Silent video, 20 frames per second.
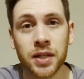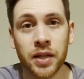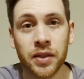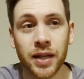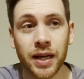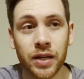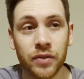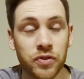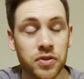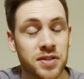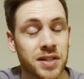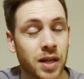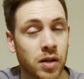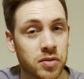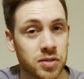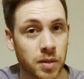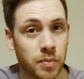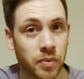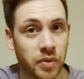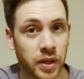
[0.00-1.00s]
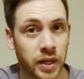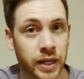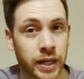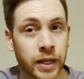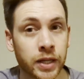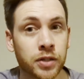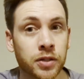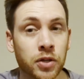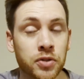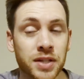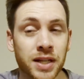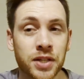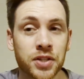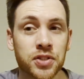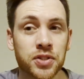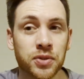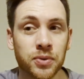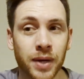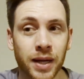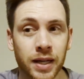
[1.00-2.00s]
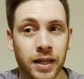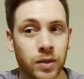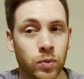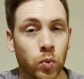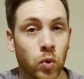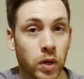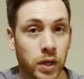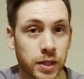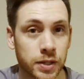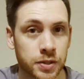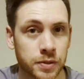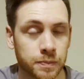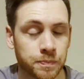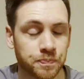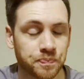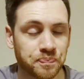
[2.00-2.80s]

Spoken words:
in that if you sell something, it goes into a wallet.